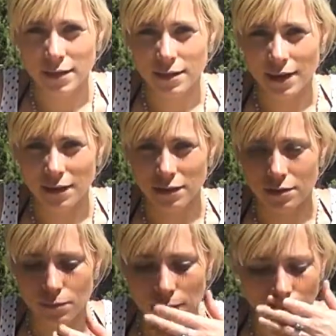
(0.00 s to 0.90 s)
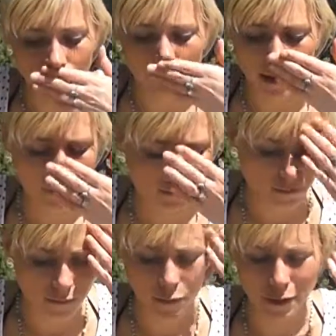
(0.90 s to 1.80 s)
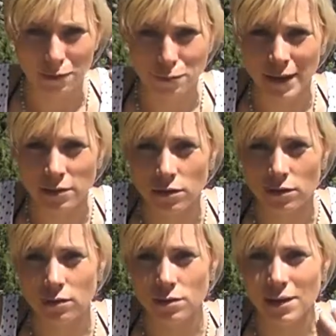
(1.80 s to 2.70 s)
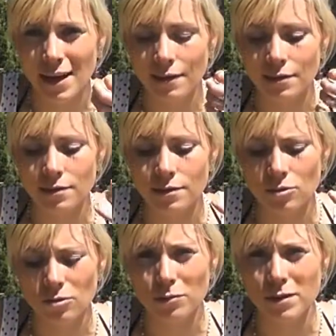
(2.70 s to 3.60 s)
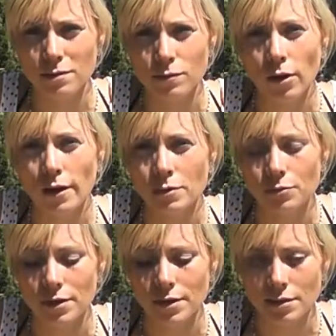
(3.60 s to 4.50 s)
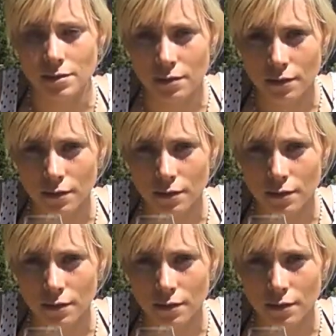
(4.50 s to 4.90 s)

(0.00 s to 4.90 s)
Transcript: delicate smell, rose petals and strawberries and raspberries.